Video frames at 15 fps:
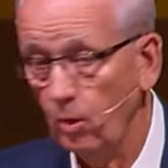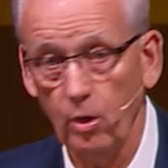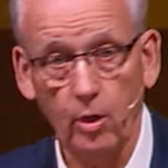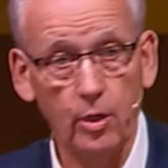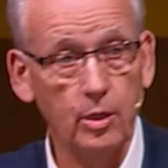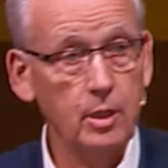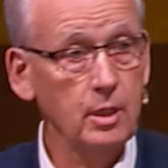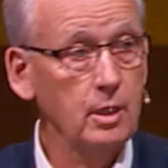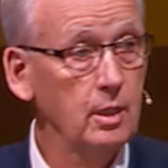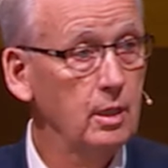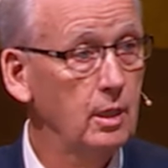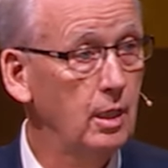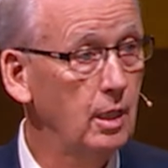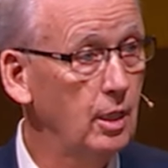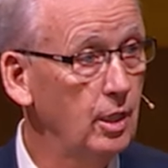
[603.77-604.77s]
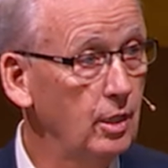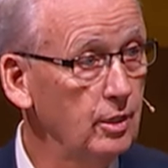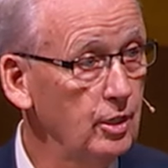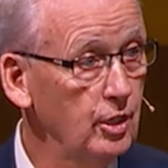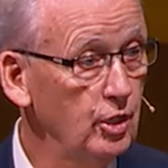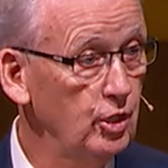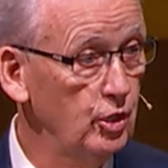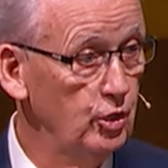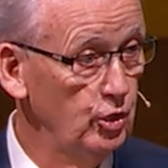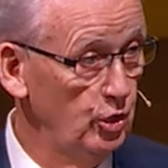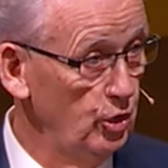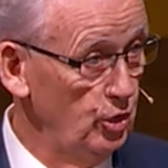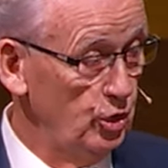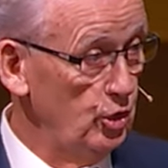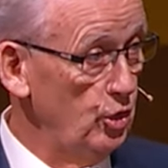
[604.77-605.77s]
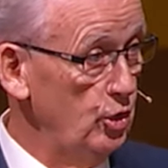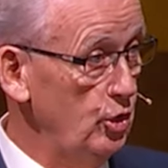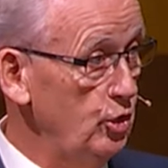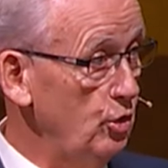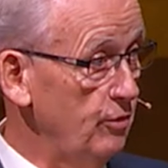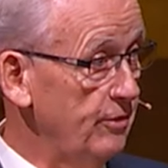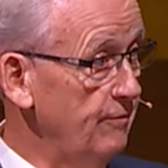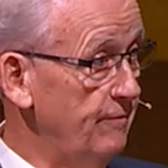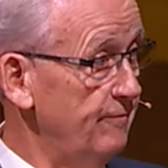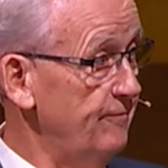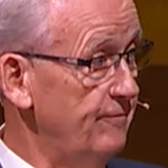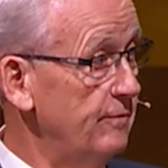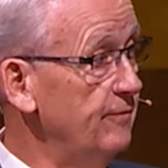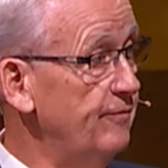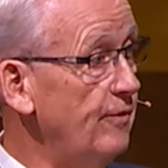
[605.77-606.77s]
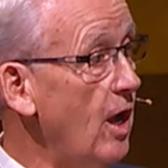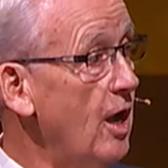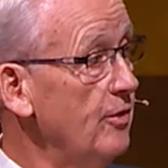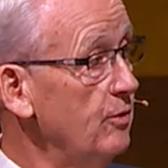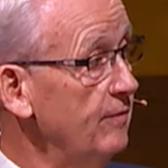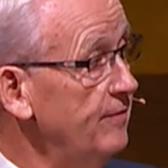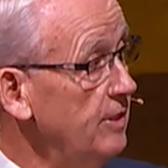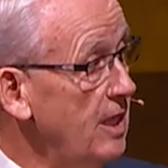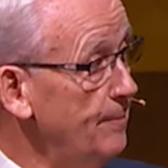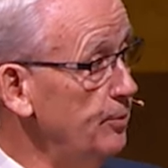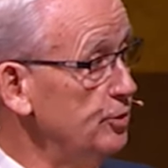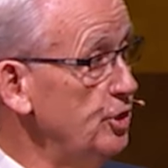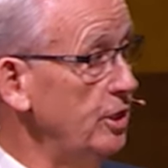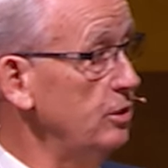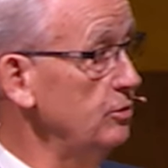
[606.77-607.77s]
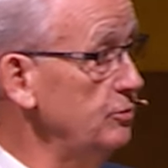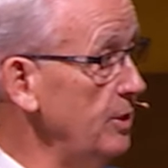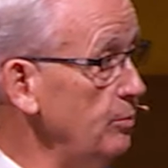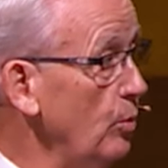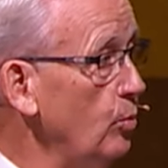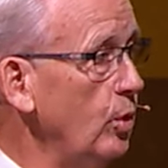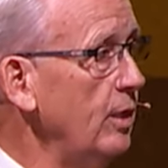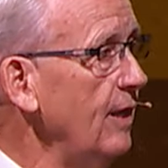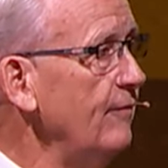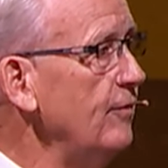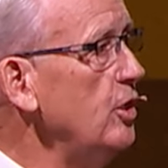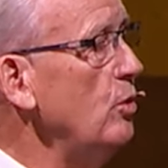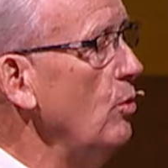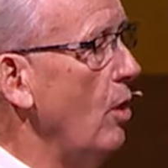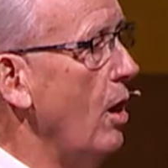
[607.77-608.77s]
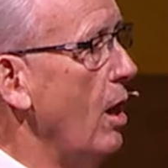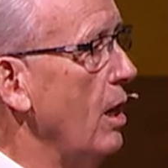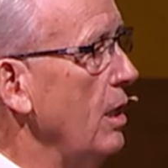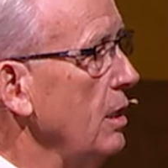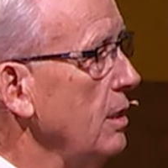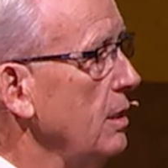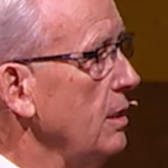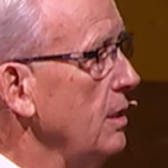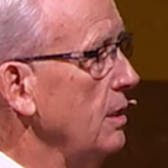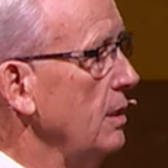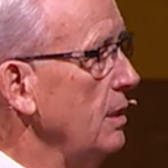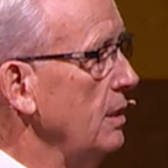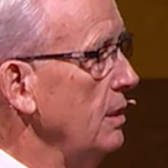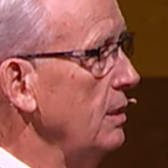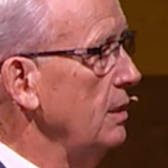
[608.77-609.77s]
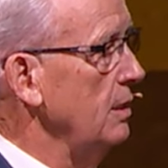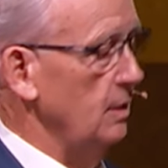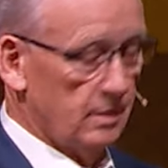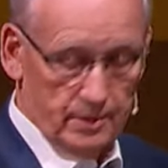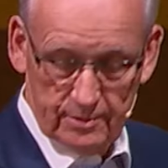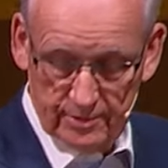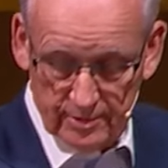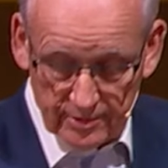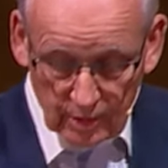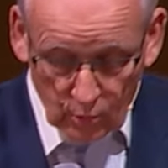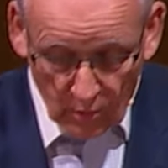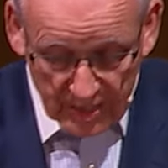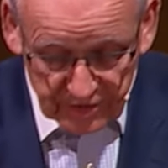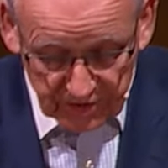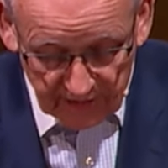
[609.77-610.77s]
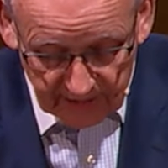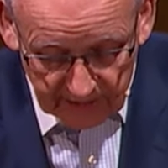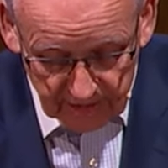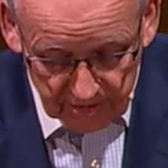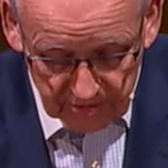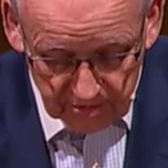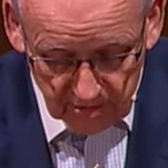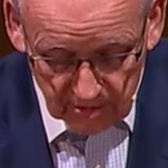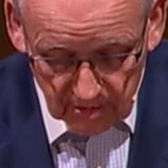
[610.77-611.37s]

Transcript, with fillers: or uh, you're the father of a couple children, wherever you are, the question is